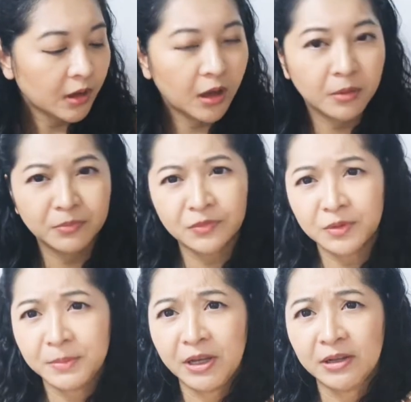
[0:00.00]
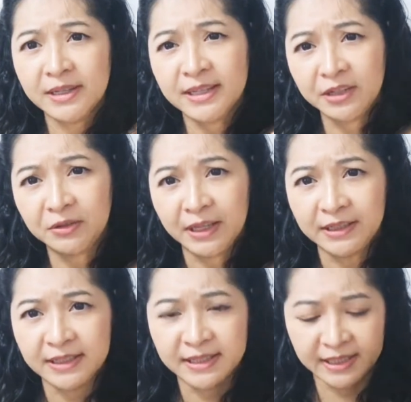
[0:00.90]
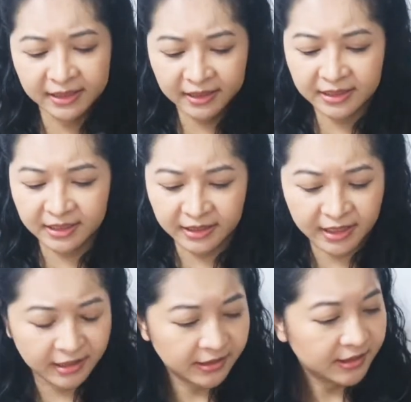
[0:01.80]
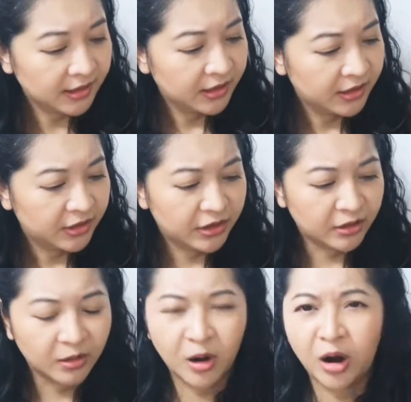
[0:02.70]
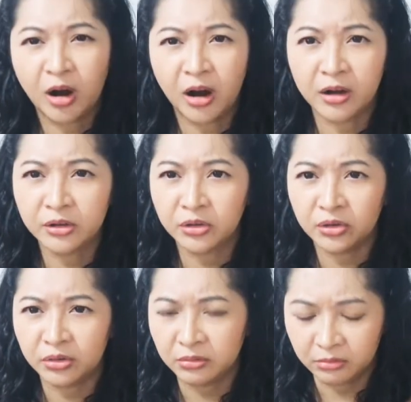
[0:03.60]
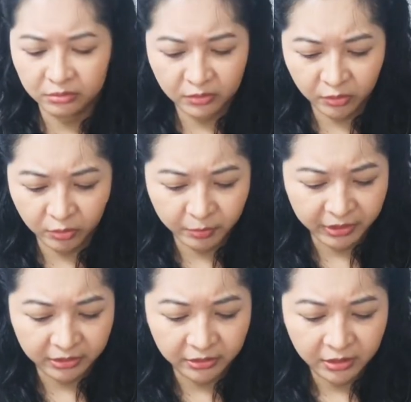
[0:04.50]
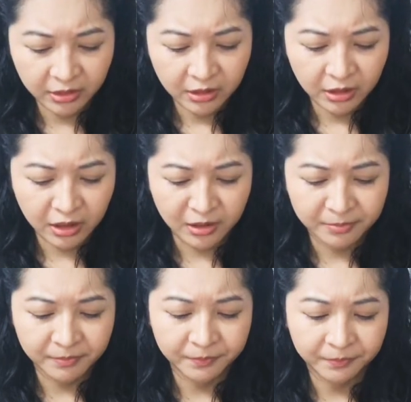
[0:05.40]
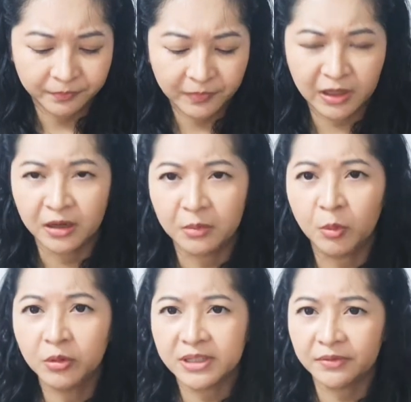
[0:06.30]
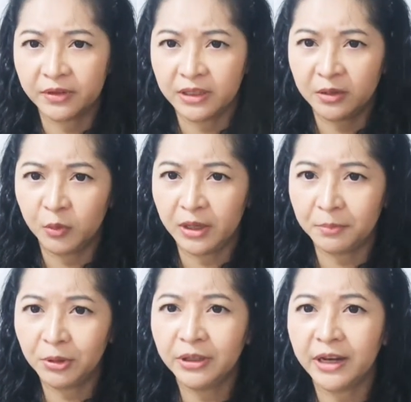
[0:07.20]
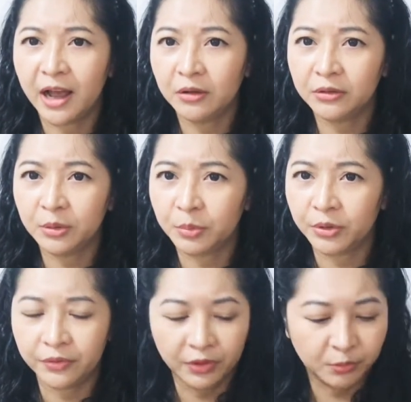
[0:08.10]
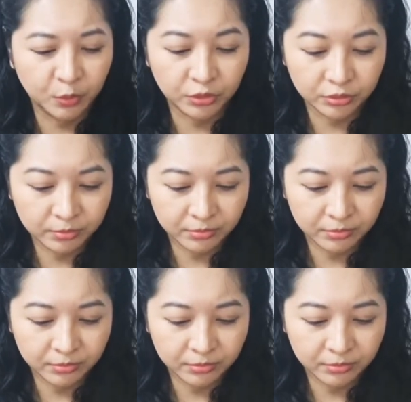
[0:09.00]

To be honest, I don't like these tin cans. They're hard to open, and I'm always afraid that when I pull it out, the perfume would